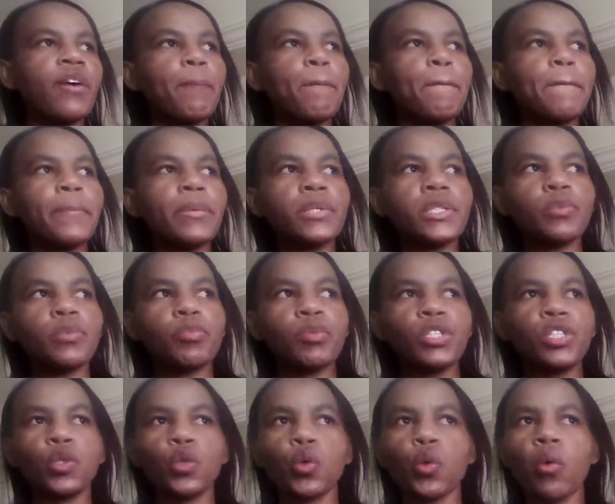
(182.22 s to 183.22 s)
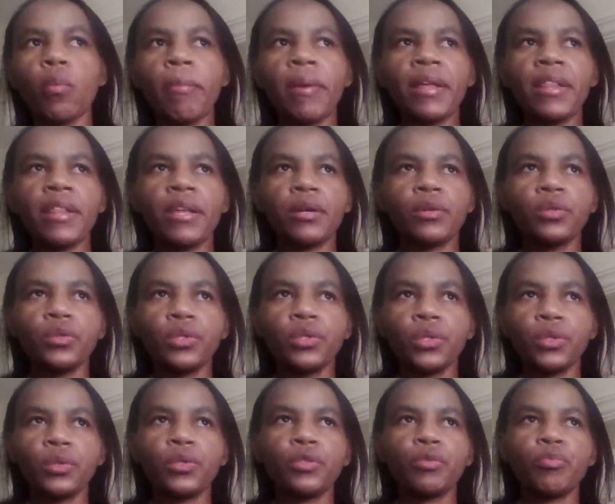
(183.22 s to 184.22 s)
a spiritual mother who
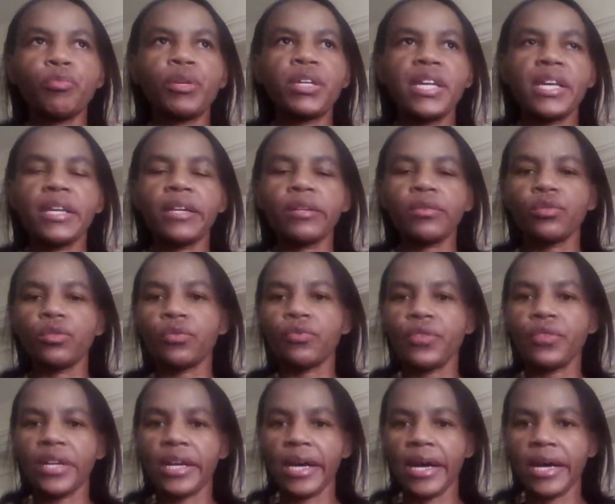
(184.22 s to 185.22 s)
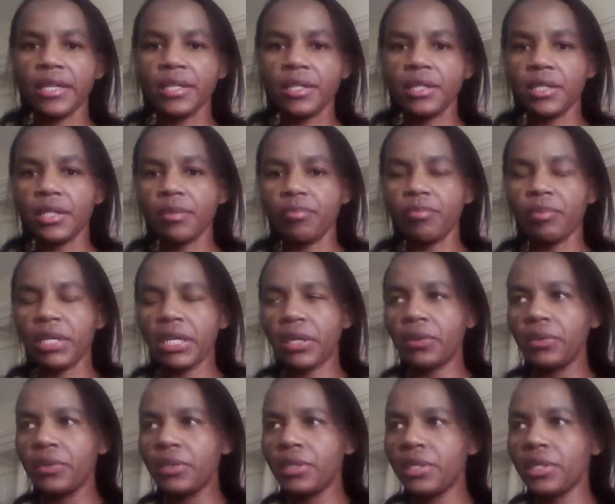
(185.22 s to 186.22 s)
told me, get out of the country,
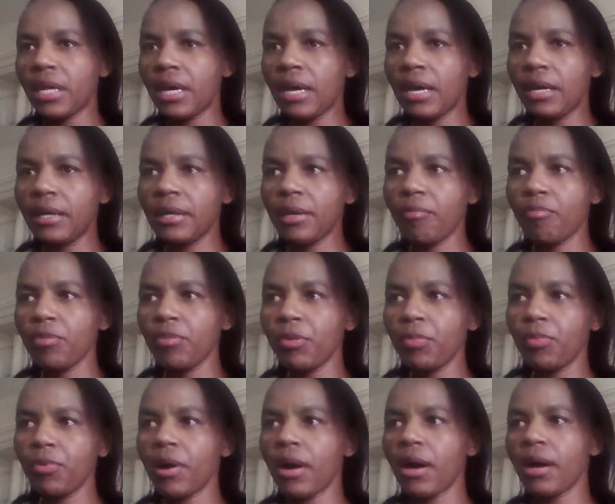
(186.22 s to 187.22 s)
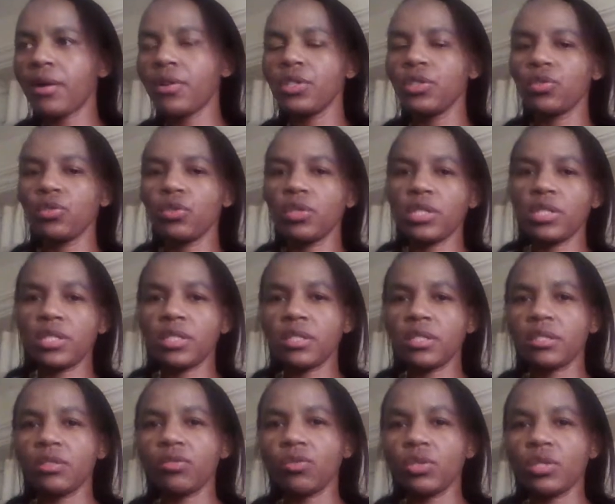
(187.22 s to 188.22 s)
because now people are going
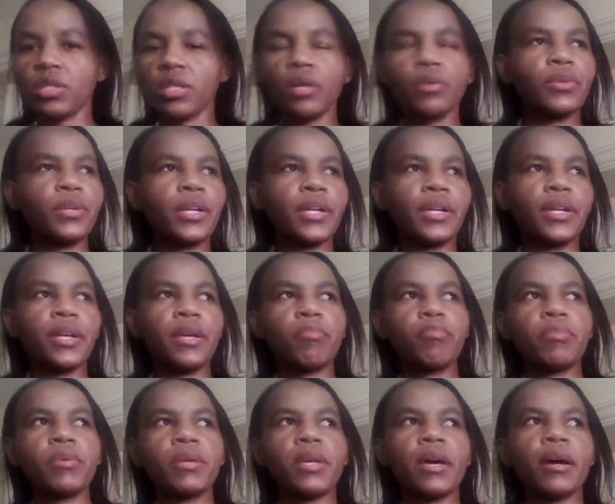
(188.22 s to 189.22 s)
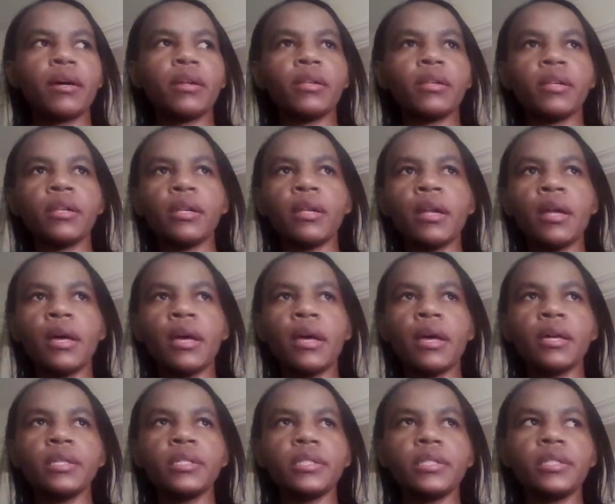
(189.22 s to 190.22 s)
to Saudi Arabia
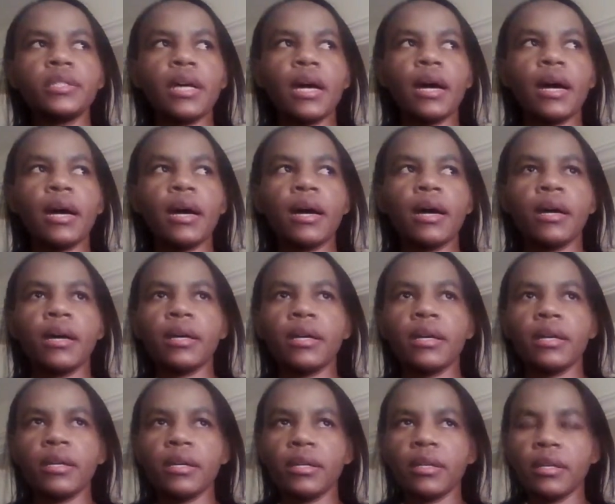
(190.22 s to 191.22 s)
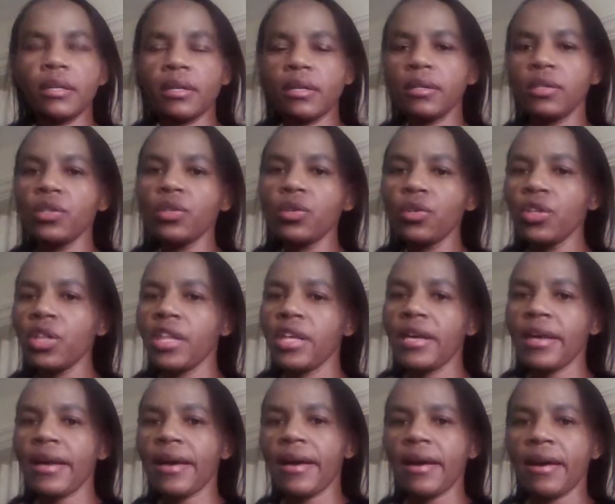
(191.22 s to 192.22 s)
and go
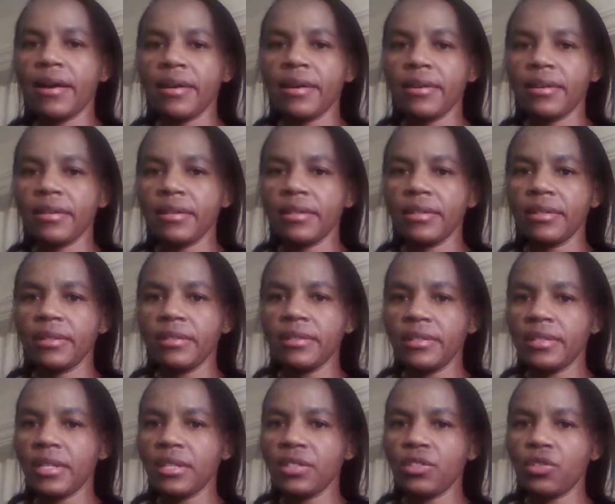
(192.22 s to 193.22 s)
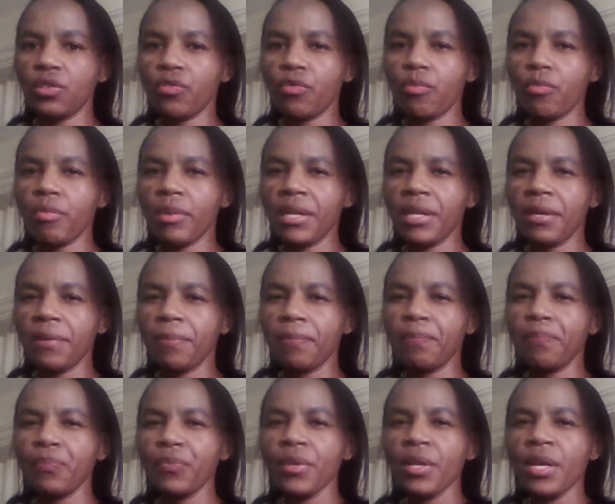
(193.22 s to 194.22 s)
there in search of money.
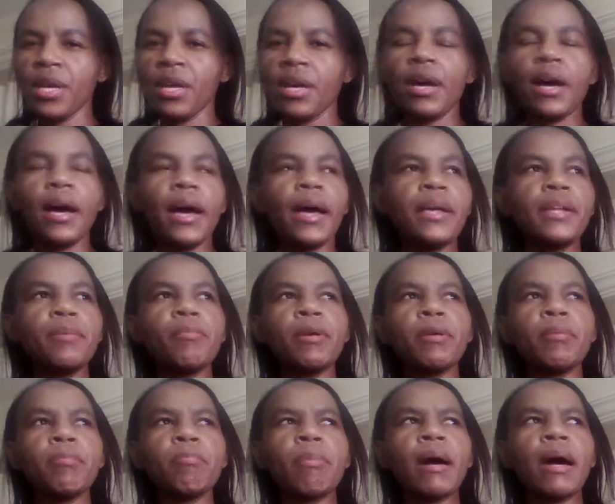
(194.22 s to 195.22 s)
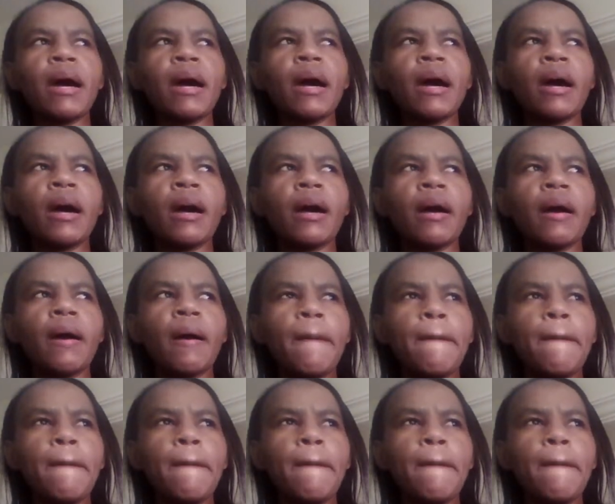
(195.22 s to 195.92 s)
I remember